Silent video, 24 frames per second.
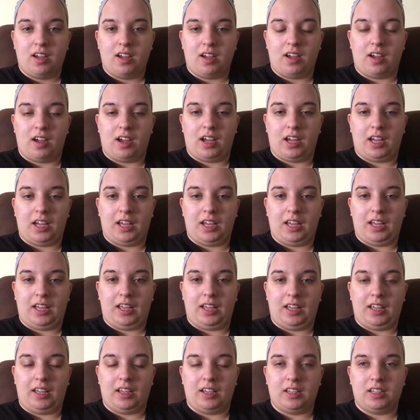
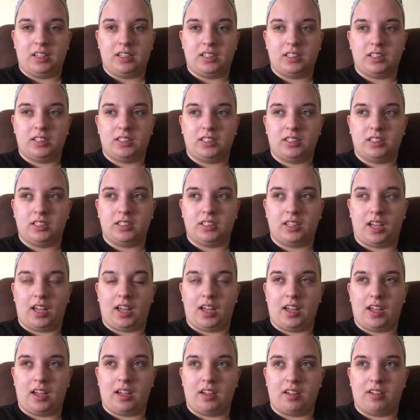I
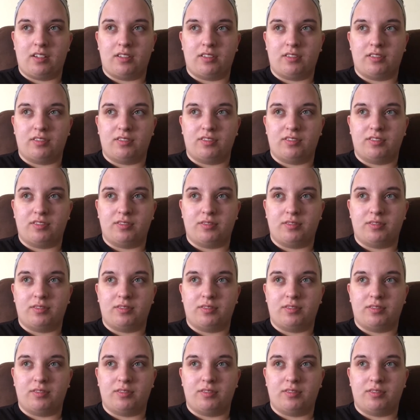have